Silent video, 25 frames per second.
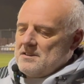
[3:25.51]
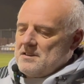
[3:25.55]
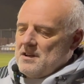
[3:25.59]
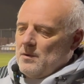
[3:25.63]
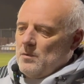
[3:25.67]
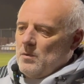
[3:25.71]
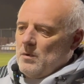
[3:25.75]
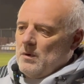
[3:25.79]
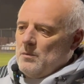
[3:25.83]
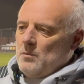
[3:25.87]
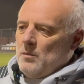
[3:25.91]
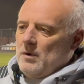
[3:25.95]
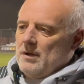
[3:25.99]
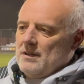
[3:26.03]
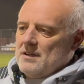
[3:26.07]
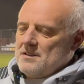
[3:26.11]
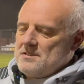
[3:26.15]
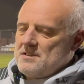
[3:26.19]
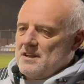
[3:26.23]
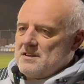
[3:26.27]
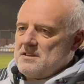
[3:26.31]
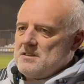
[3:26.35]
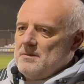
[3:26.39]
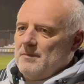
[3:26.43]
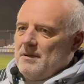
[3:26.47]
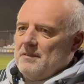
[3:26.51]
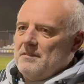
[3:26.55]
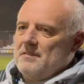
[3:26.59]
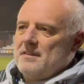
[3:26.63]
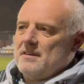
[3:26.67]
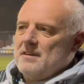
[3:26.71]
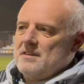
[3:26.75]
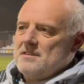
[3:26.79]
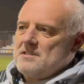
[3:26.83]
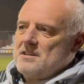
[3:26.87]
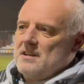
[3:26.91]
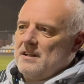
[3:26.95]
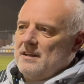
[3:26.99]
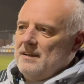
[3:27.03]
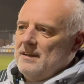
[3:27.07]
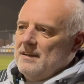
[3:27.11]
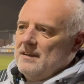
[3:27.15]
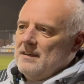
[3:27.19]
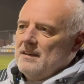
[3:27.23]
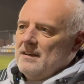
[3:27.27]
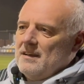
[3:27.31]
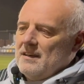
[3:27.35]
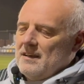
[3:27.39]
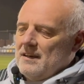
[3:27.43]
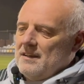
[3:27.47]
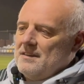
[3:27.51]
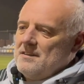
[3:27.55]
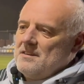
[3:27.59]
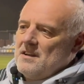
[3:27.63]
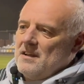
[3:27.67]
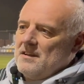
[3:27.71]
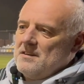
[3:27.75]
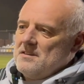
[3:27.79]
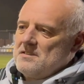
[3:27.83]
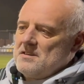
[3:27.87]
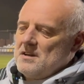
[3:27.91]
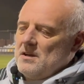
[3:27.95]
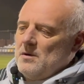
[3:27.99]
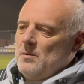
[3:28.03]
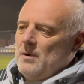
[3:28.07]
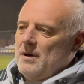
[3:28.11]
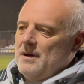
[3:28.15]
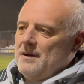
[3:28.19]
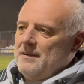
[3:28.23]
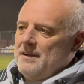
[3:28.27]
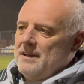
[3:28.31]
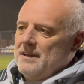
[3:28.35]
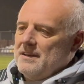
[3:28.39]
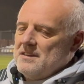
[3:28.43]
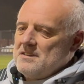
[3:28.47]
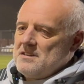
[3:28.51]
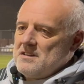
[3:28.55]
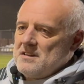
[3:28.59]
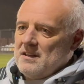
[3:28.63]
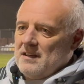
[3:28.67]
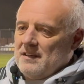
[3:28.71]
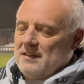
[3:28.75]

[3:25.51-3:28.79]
So we'll assess him on Thursday and see where he is.